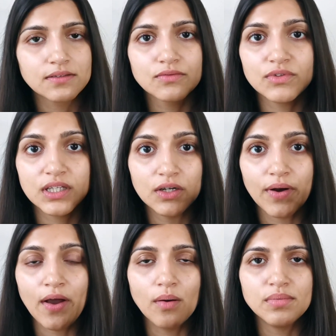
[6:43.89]
It's a really
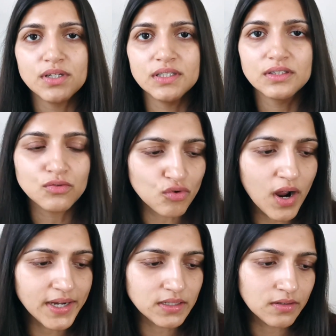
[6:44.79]
great option. It's a
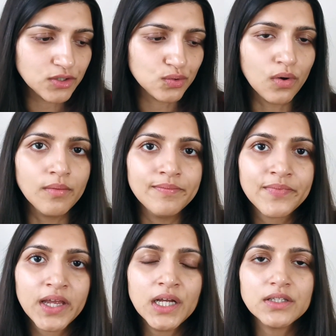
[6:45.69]
dry touch one,
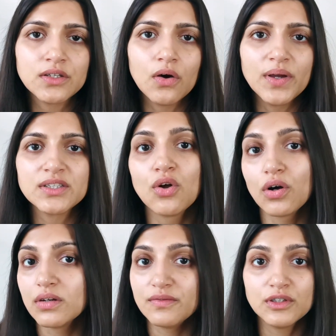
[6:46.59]
so it's not
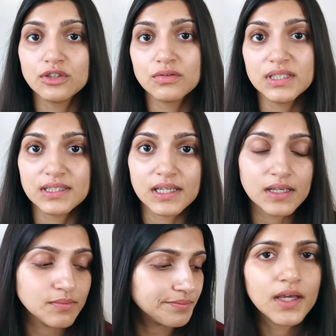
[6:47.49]
going to feel greasy.